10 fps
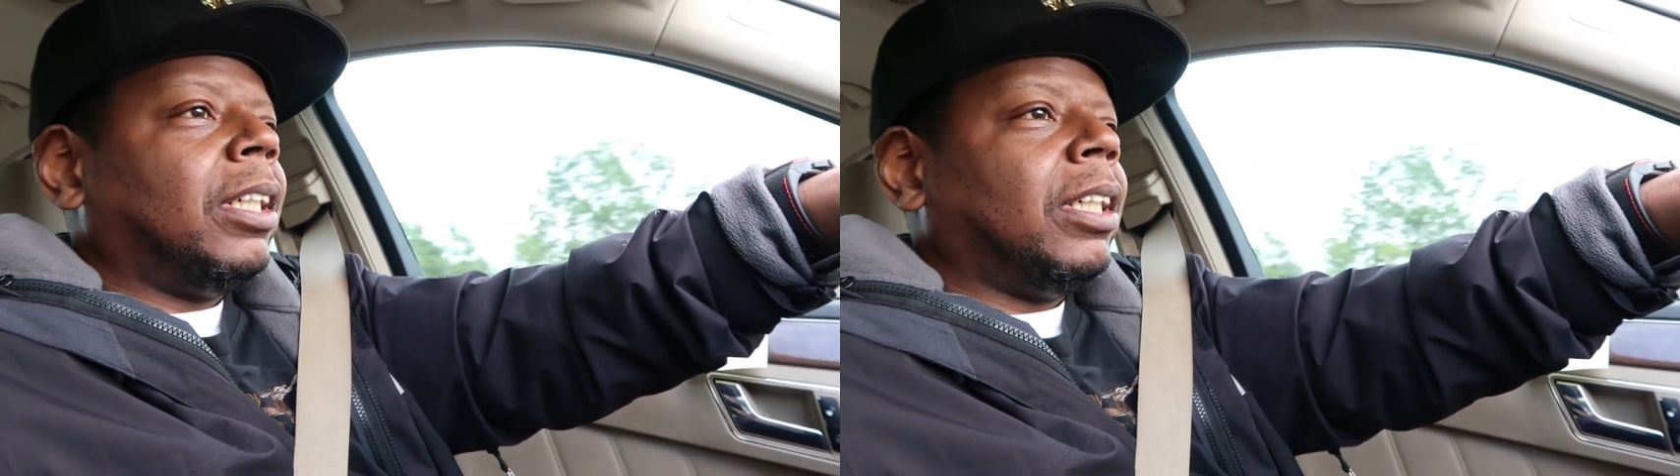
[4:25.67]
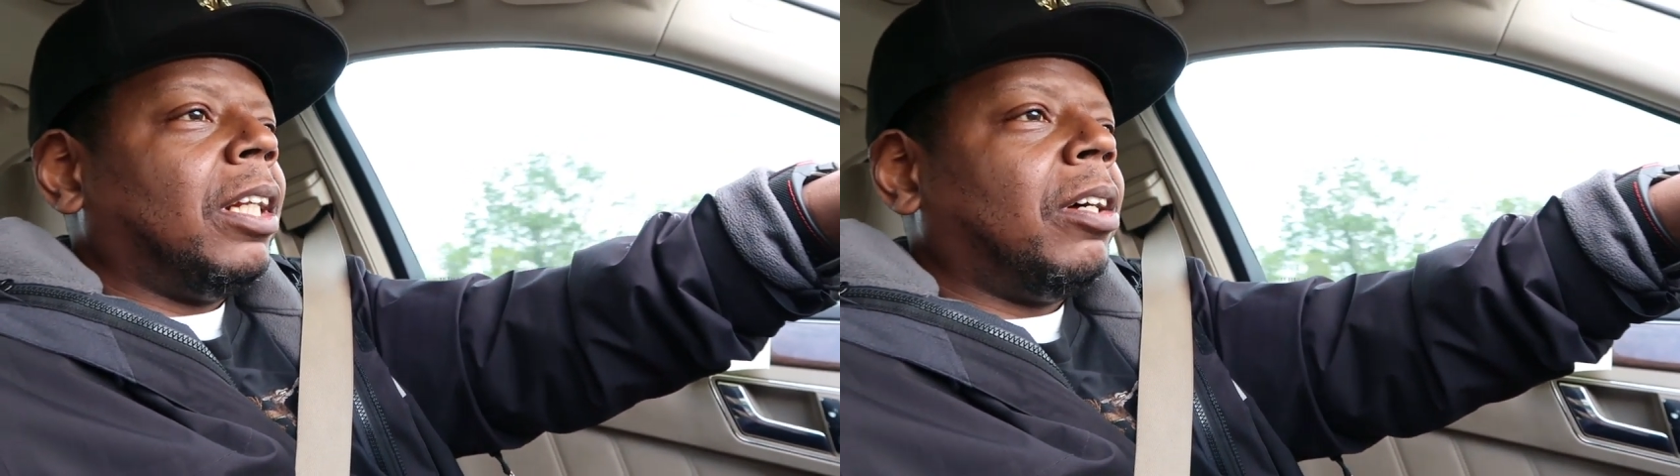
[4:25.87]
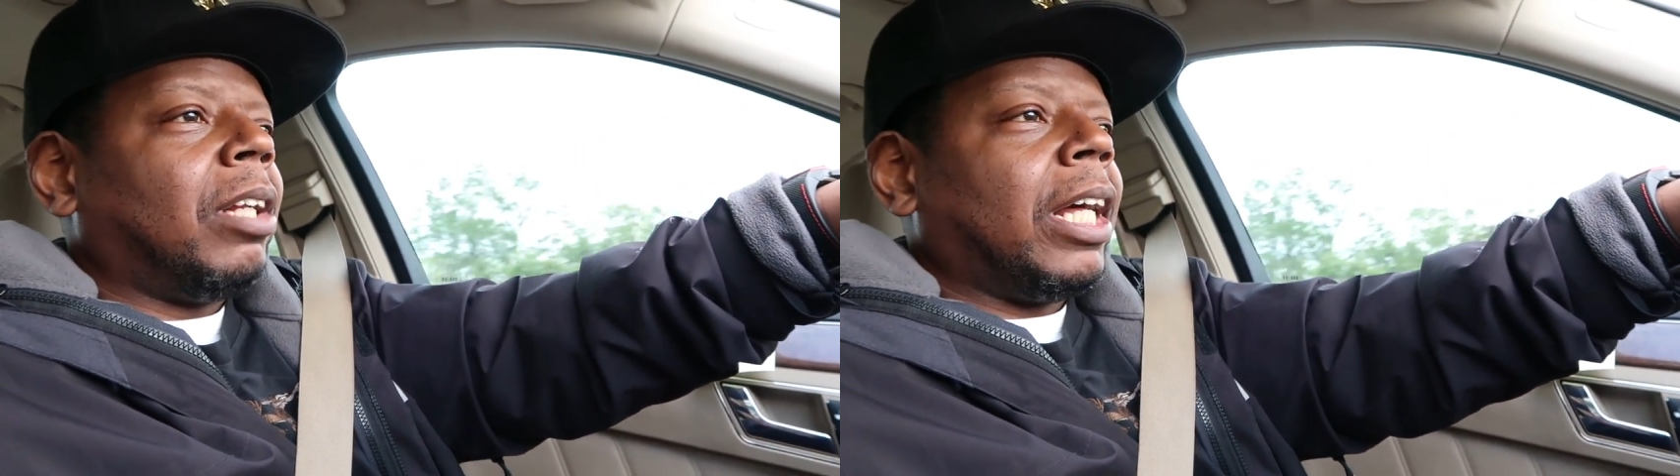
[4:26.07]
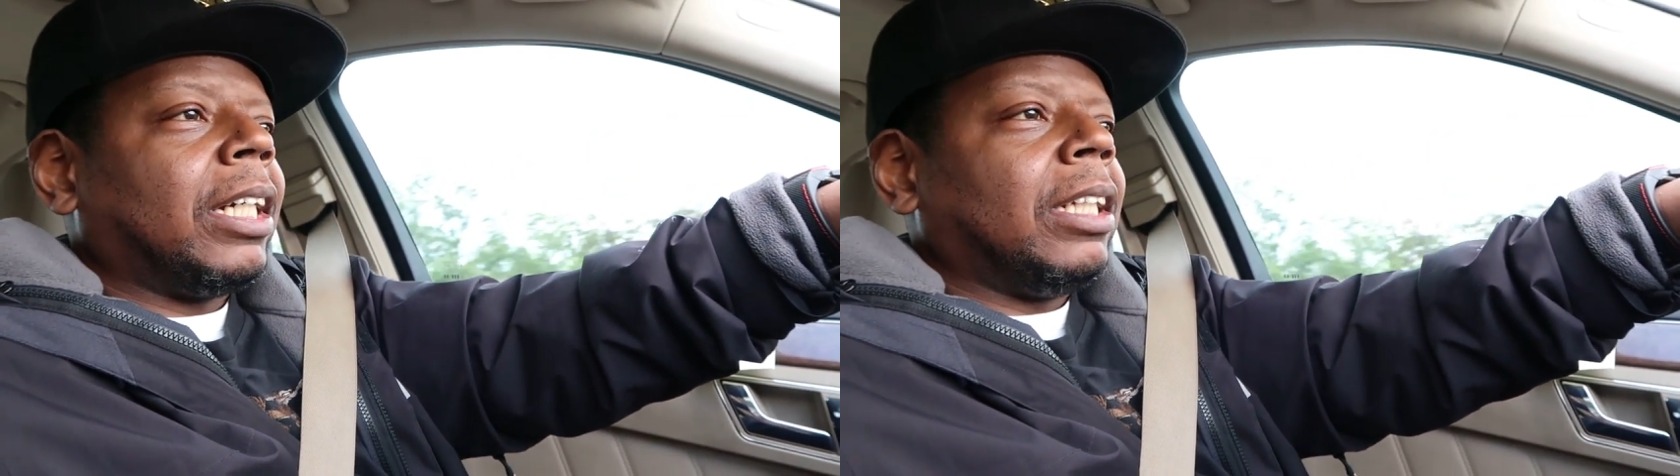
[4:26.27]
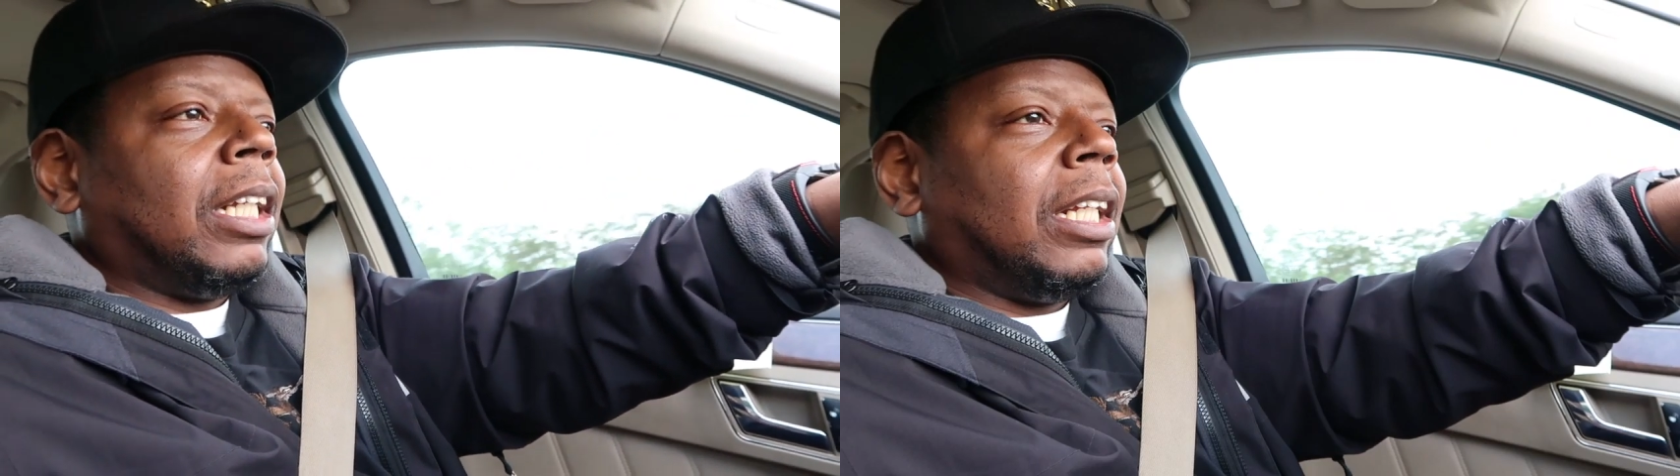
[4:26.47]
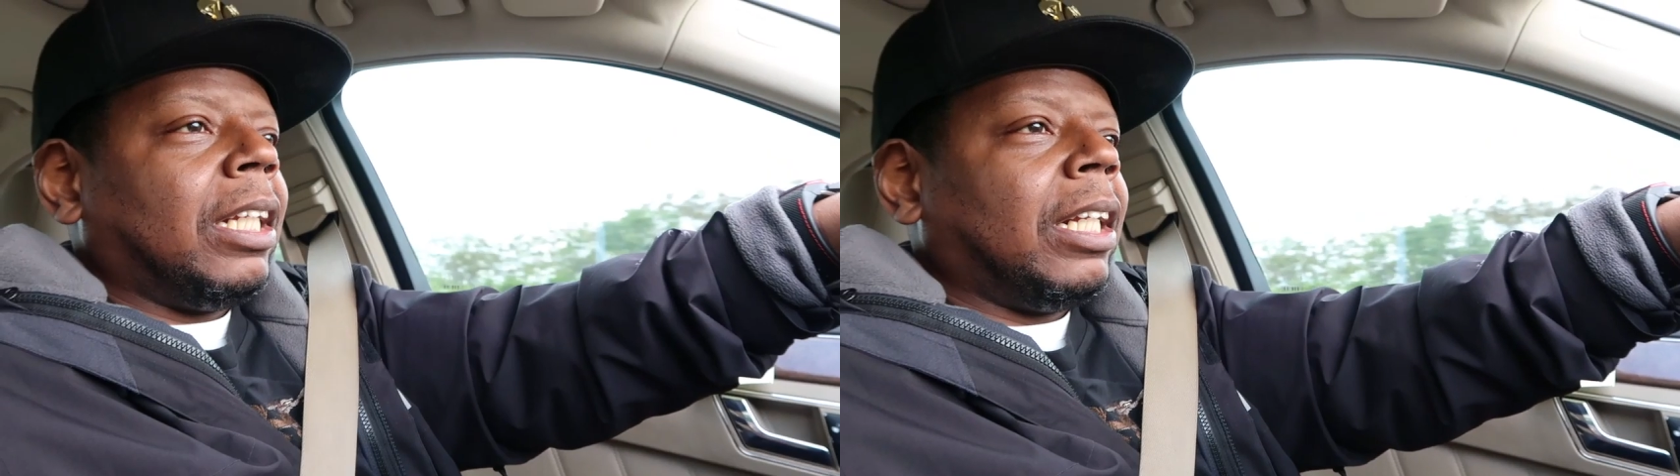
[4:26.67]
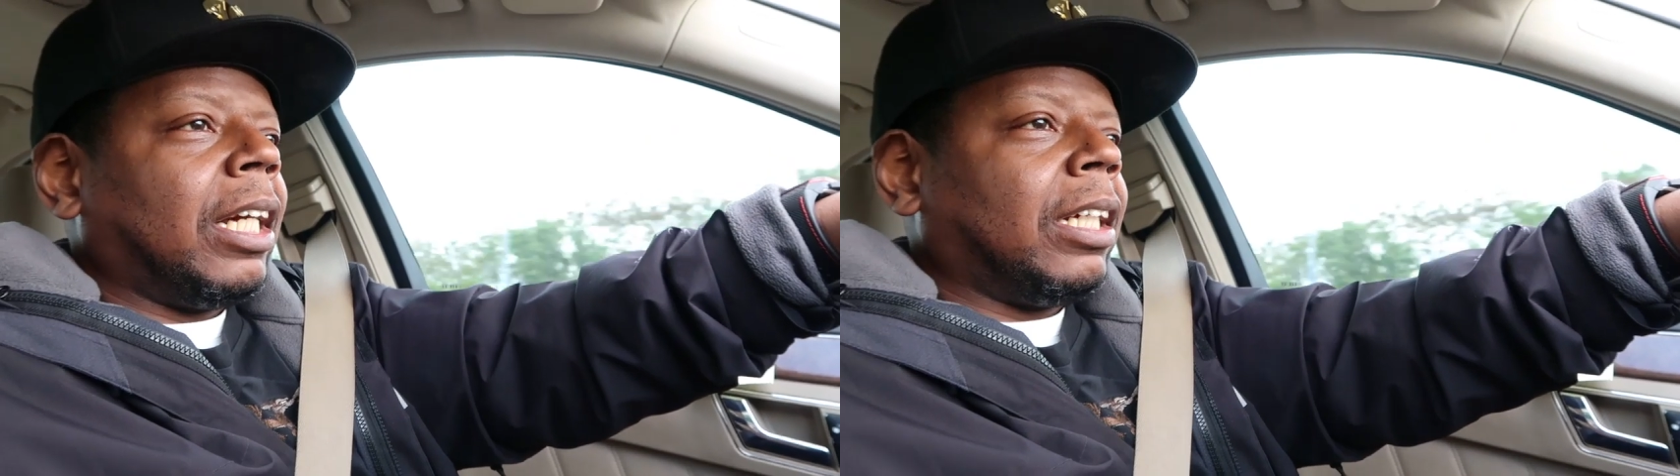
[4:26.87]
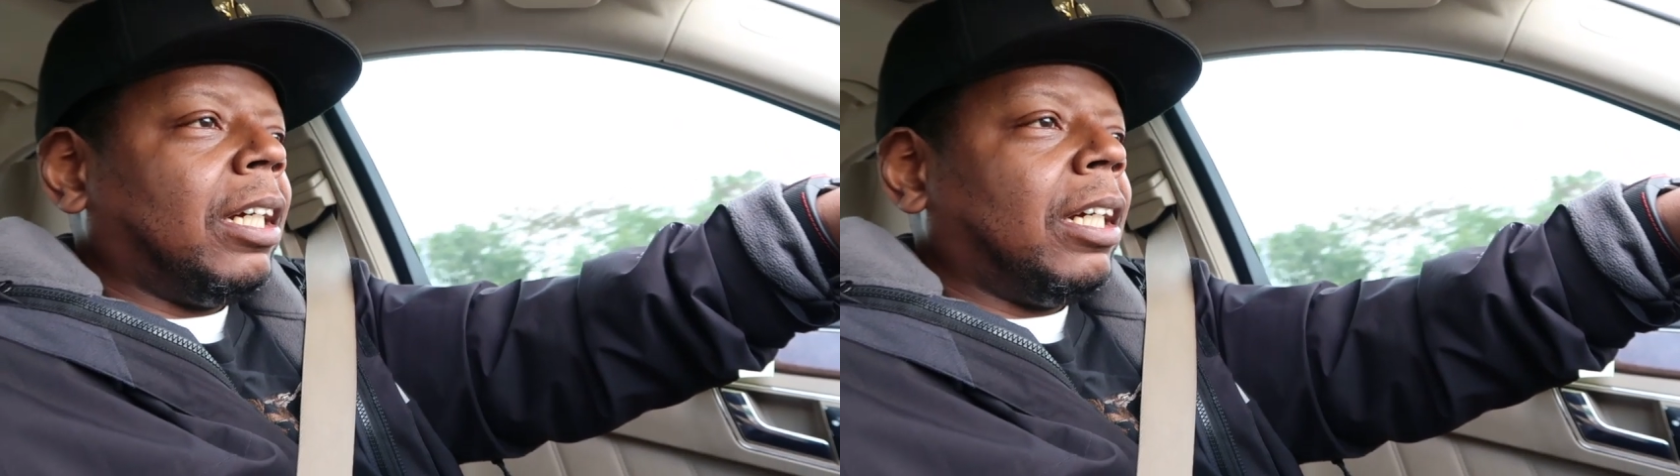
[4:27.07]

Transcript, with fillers: You know, like like